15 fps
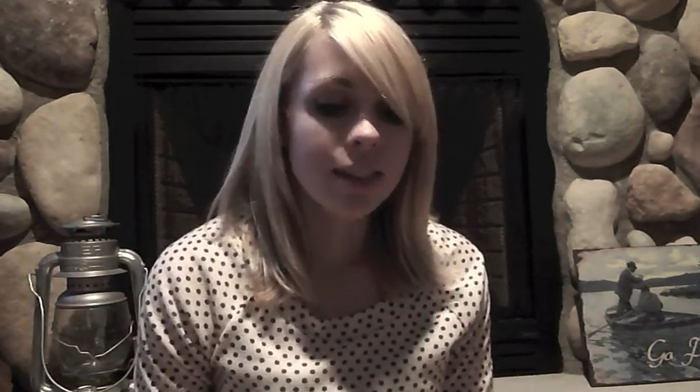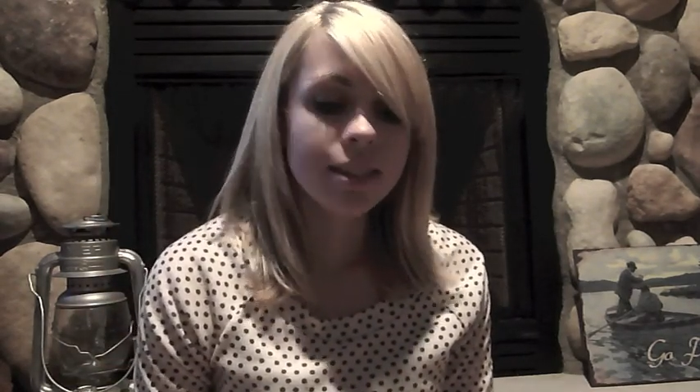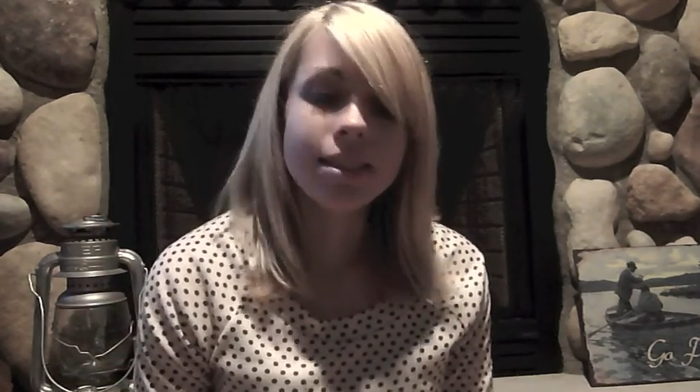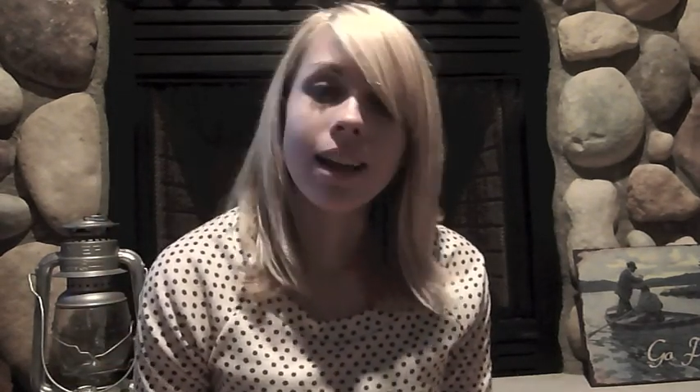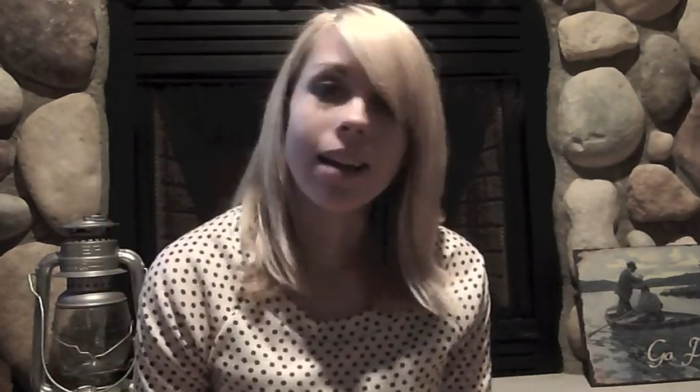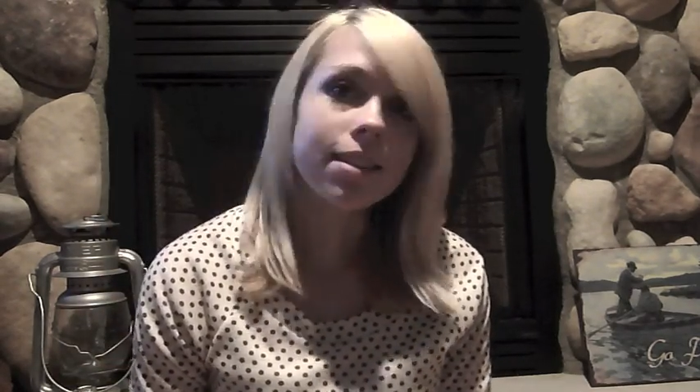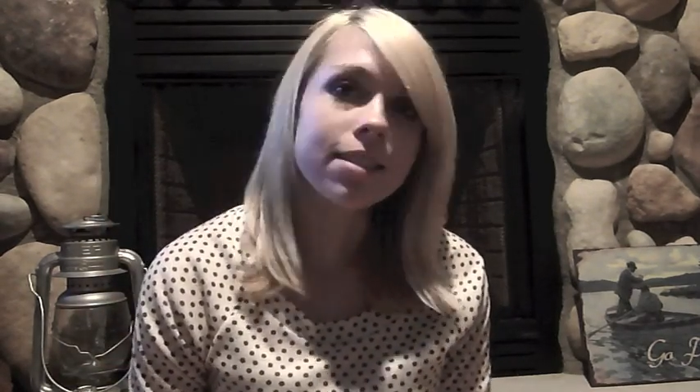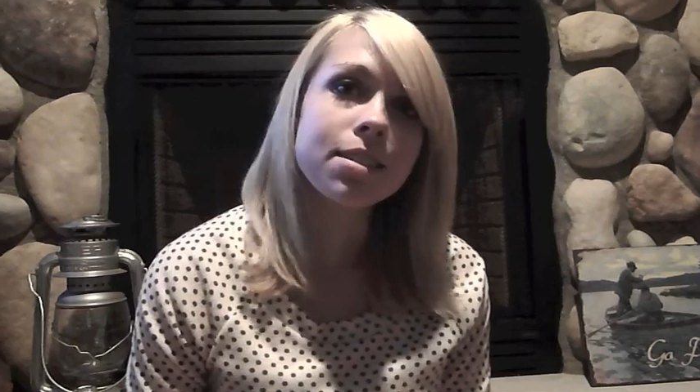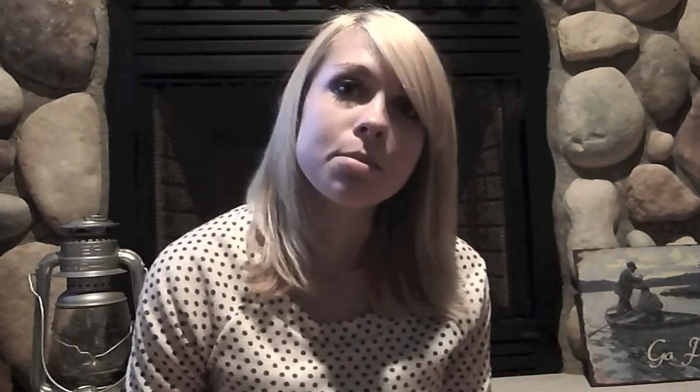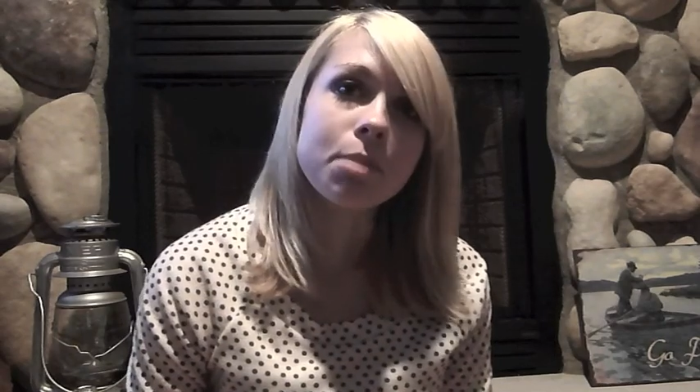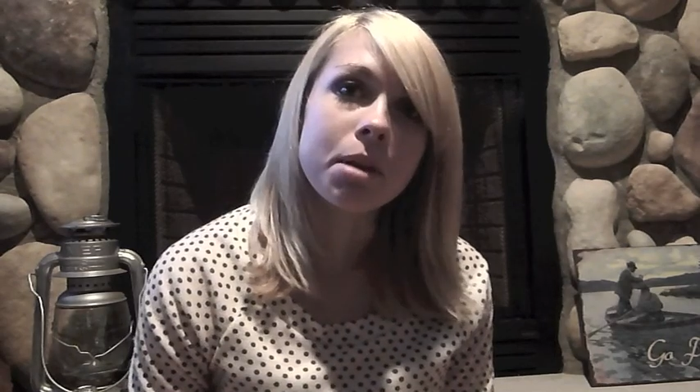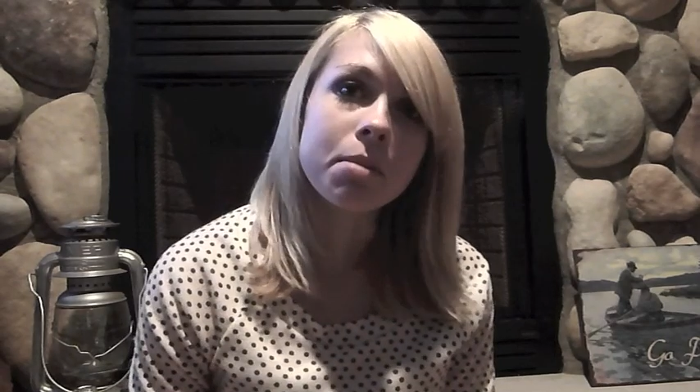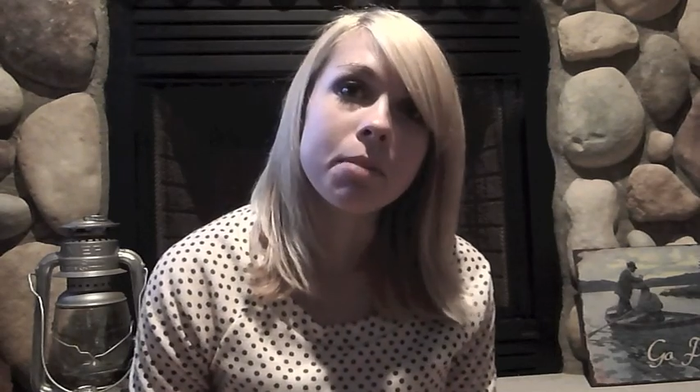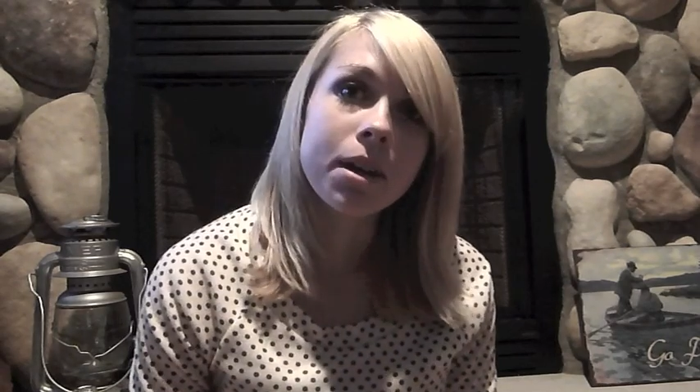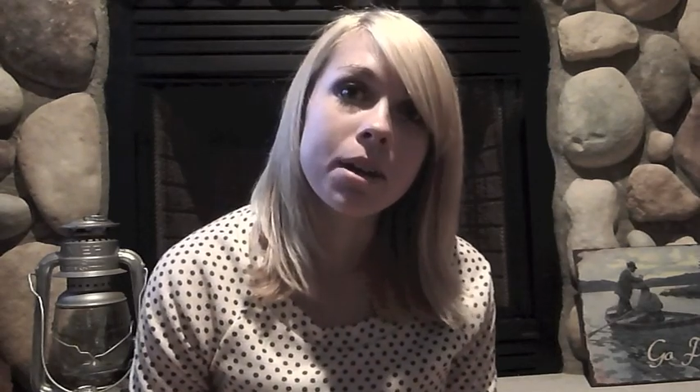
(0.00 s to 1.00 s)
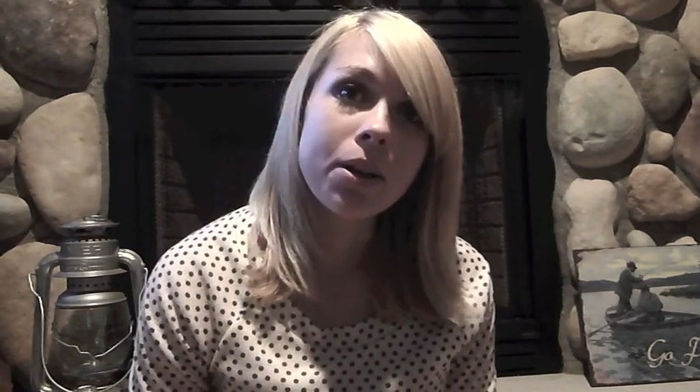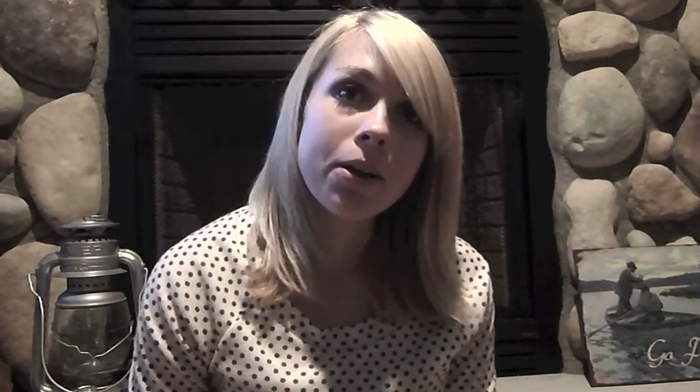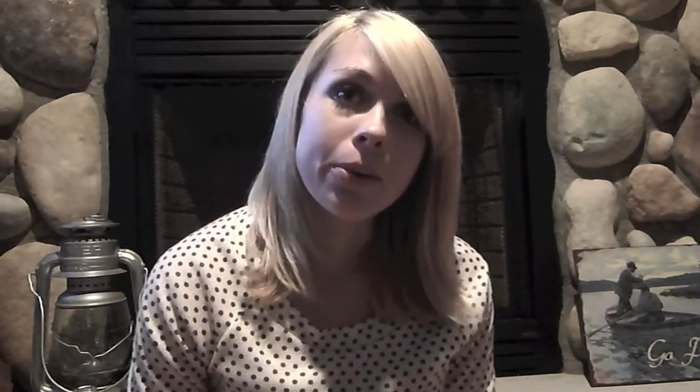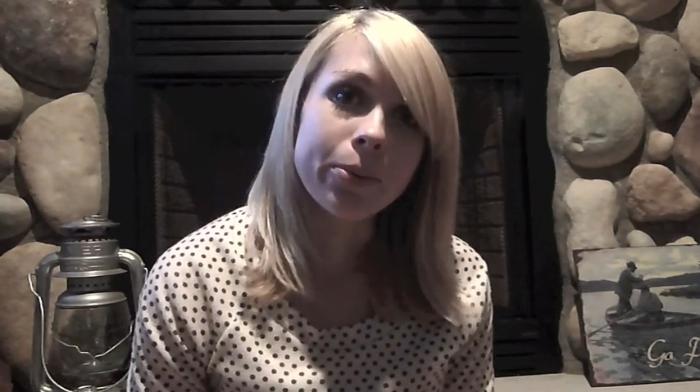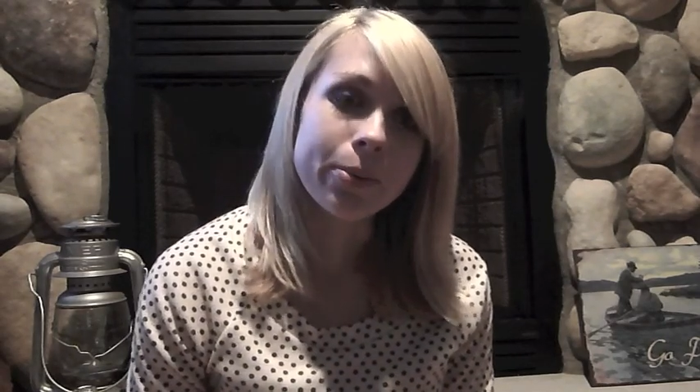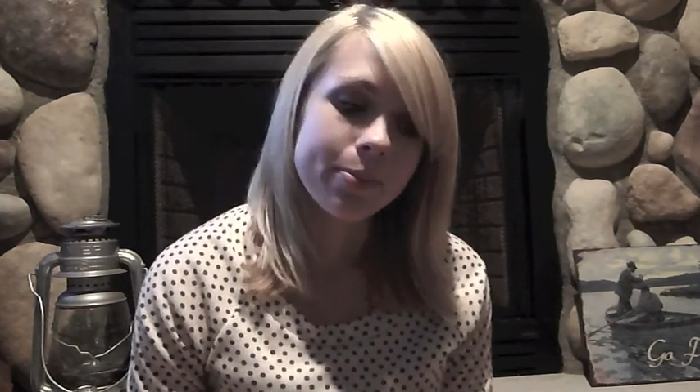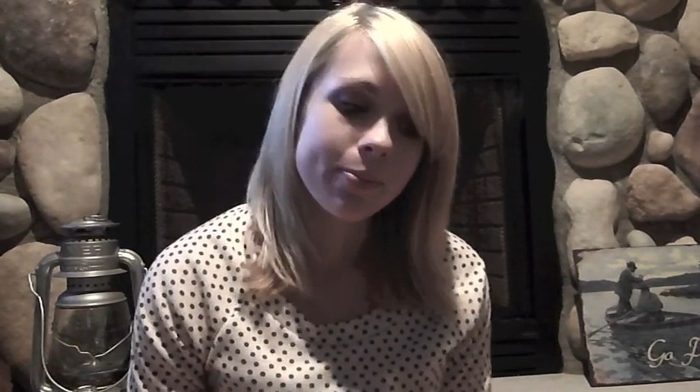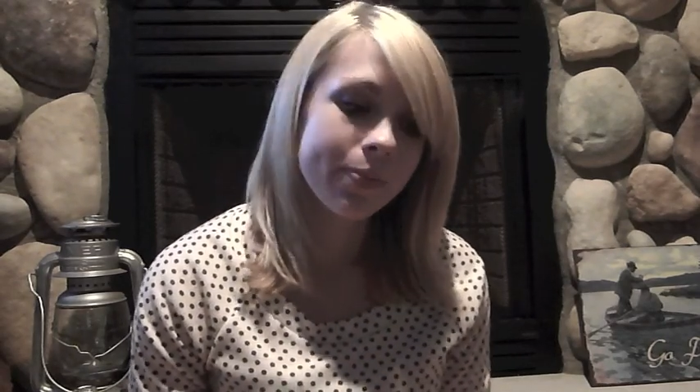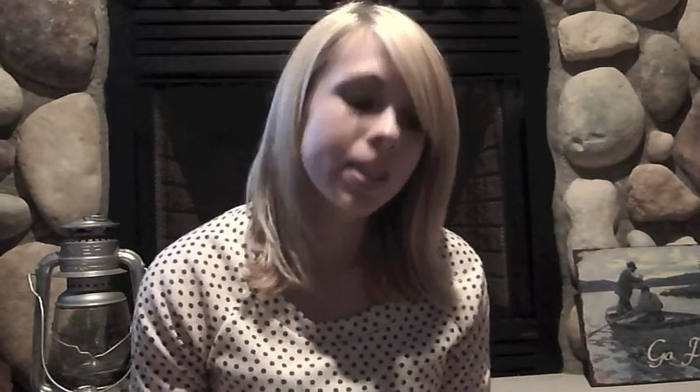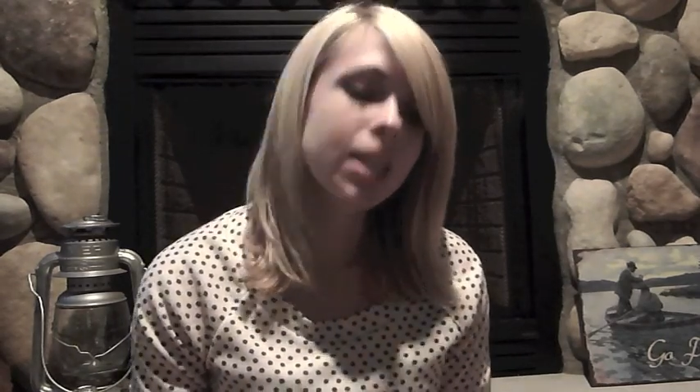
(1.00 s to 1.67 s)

decided to make my own.